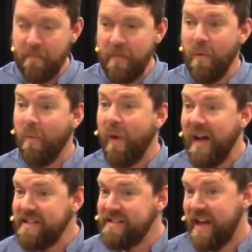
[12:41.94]

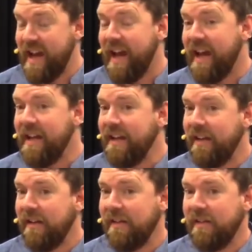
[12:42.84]
One day,
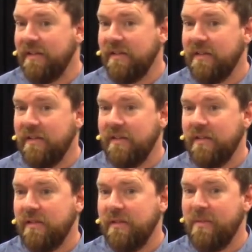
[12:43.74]

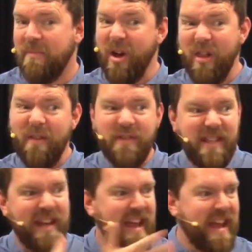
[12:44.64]
my life is
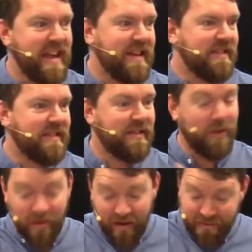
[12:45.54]
going to end.
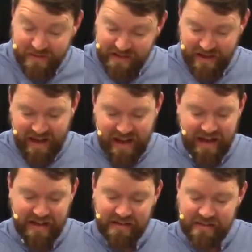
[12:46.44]
Your life is going to
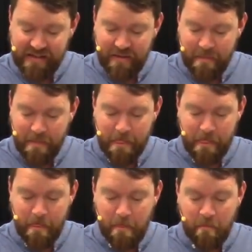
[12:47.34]
end.
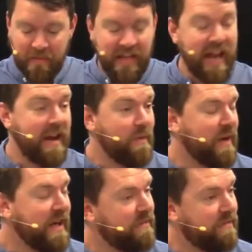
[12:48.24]
Can
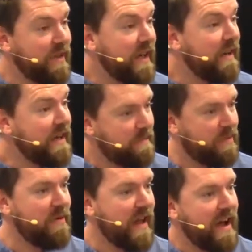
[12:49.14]
we really
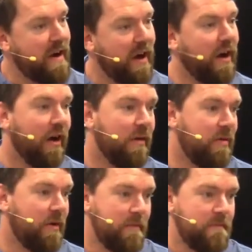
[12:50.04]
put our hope
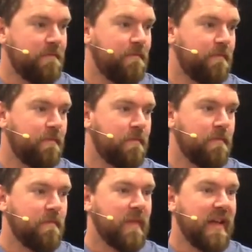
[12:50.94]

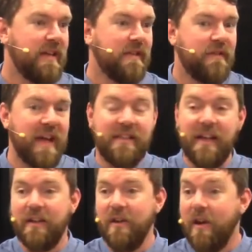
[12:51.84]
in the fact
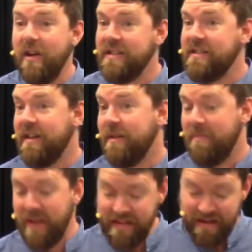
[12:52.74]
that God is going to
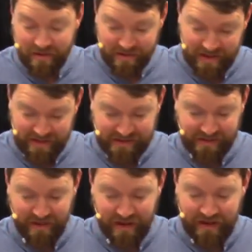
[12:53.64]
be there on the other
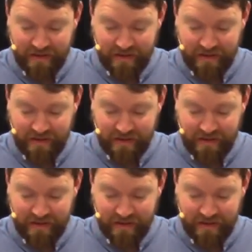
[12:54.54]
side?